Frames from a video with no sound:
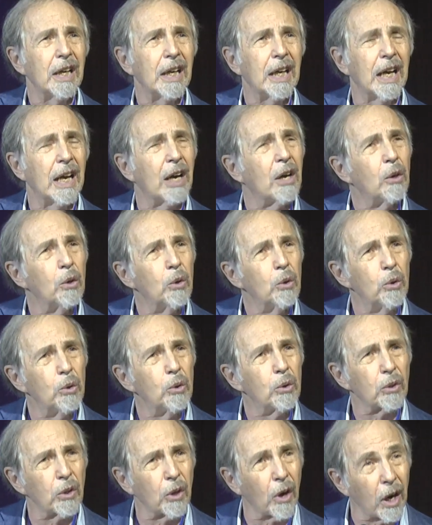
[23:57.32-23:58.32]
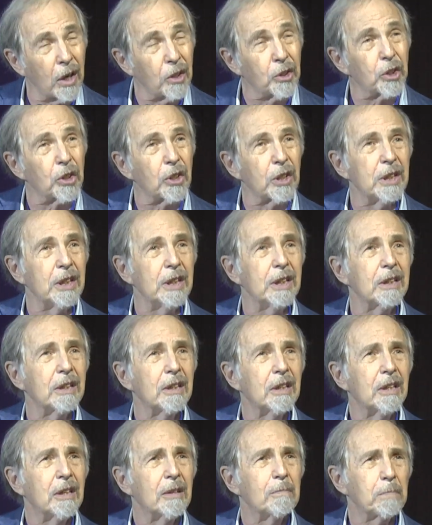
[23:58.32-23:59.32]
who largely
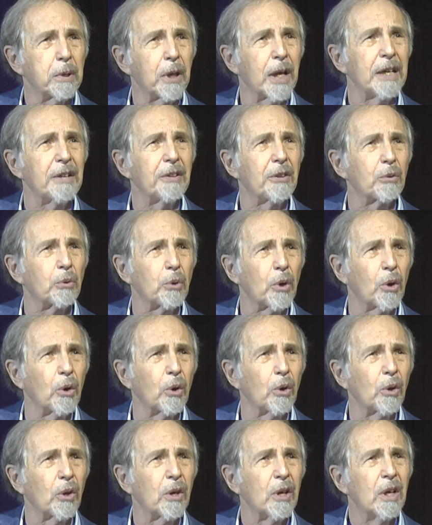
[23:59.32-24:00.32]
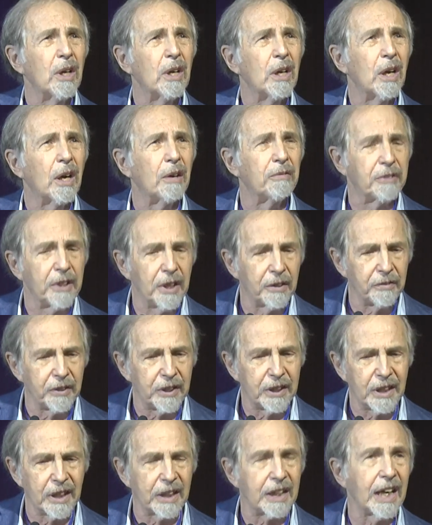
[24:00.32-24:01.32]
played the role of
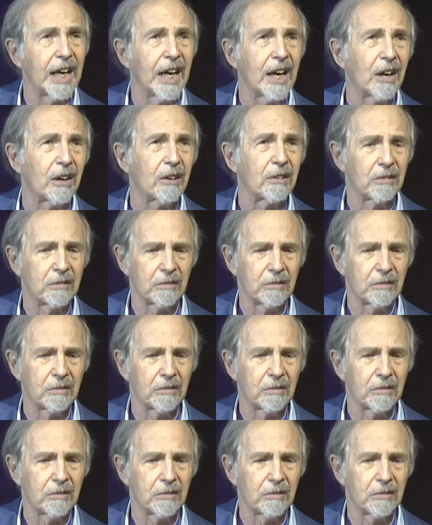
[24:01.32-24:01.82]
giving the care.